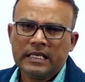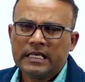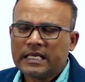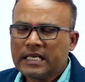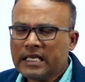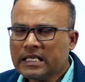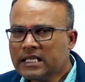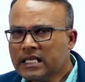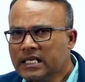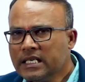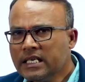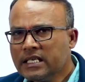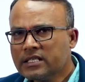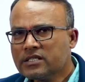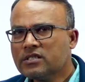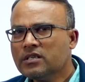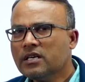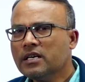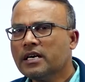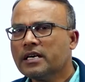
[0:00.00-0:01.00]
Nothing
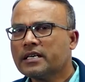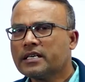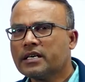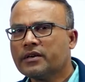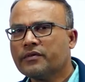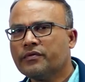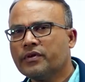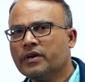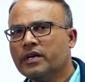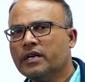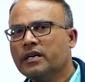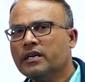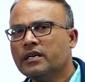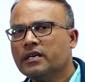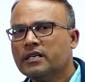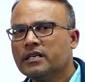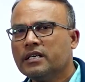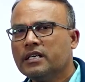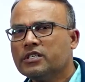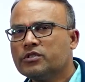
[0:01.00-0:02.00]
external electric field
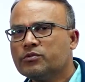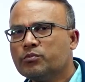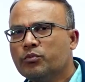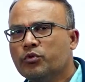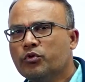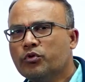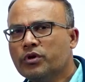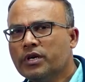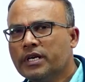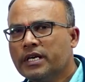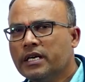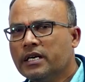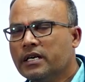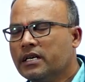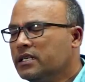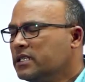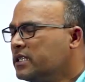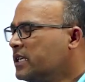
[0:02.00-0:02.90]
is moved here,